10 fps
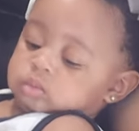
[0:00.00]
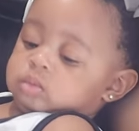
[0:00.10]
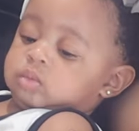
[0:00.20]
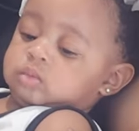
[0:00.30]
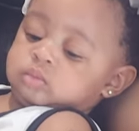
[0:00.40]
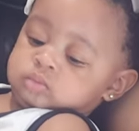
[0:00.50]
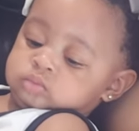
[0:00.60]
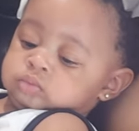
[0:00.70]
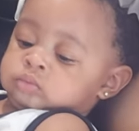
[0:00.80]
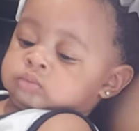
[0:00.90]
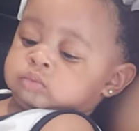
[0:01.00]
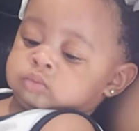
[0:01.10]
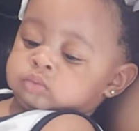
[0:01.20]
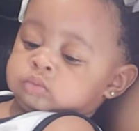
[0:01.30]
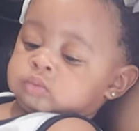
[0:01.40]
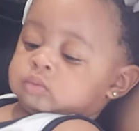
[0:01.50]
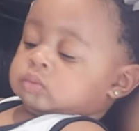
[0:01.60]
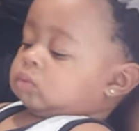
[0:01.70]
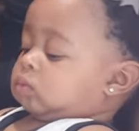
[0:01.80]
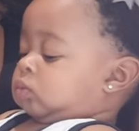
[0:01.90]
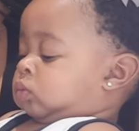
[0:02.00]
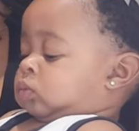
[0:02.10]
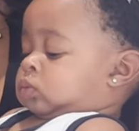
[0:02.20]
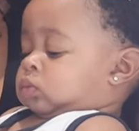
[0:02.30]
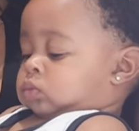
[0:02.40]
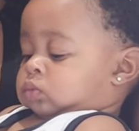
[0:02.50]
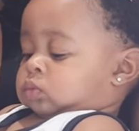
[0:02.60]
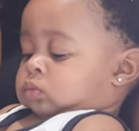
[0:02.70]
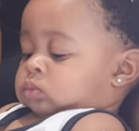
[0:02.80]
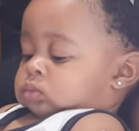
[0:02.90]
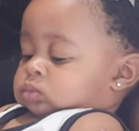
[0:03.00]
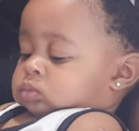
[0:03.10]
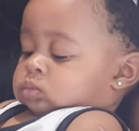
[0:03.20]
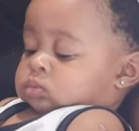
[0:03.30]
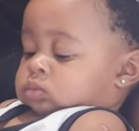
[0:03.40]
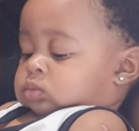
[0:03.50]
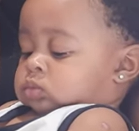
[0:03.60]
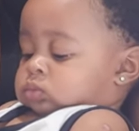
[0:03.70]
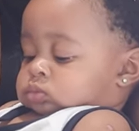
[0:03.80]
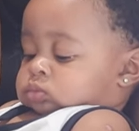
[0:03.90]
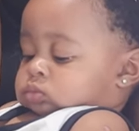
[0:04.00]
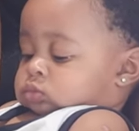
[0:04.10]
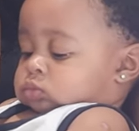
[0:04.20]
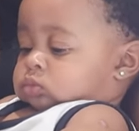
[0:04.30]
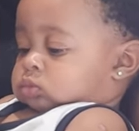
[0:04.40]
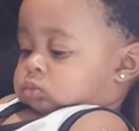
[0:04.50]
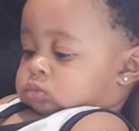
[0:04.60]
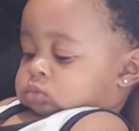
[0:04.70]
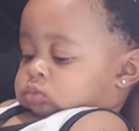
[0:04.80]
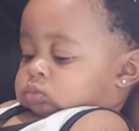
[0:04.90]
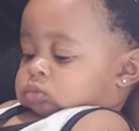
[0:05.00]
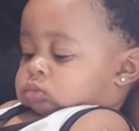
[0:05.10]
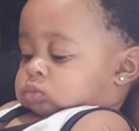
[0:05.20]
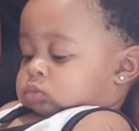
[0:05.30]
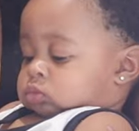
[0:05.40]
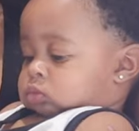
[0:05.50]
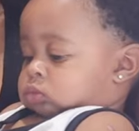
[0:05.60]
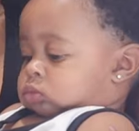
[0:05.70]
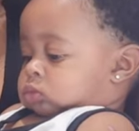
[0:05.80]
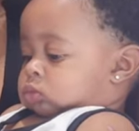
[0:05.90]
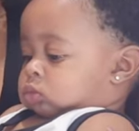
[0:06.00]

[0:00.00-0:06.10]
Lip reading: No words are spoken by the person on screen.